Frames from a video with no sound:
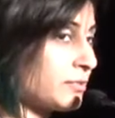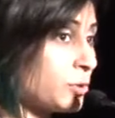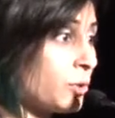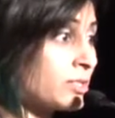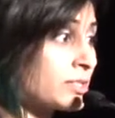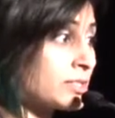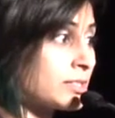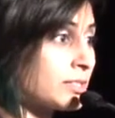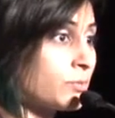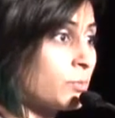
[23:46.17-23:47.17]
Of
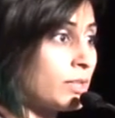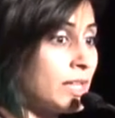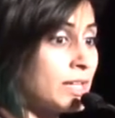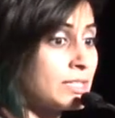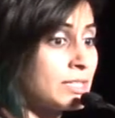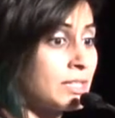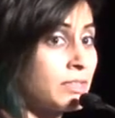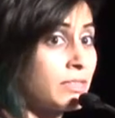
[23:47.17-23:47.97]
course, one last thing.